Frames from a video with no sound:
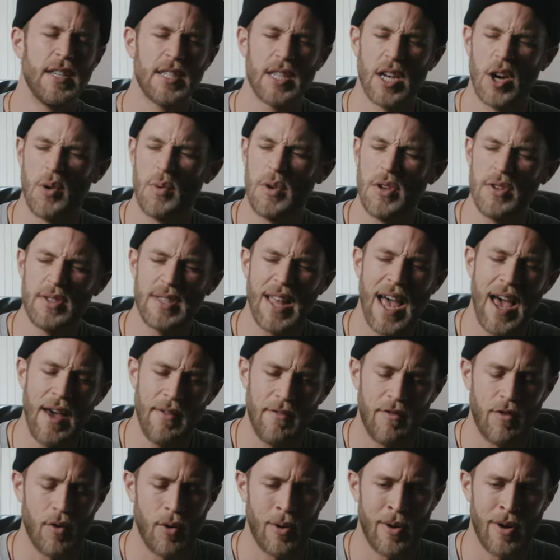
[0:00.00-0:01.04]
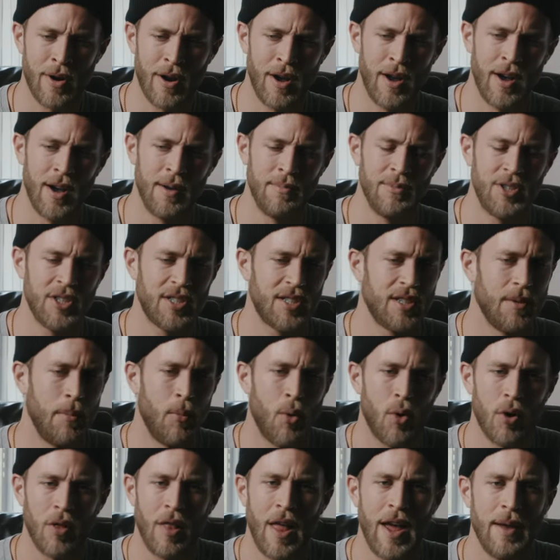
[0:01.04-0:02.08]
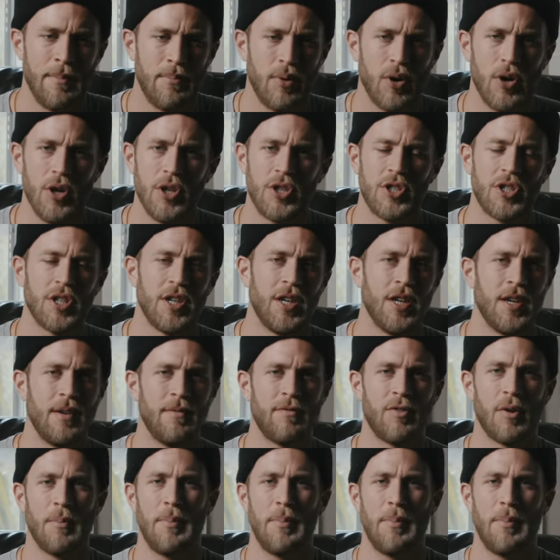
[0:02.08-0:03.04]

So we used that for um, just some more light push, um, for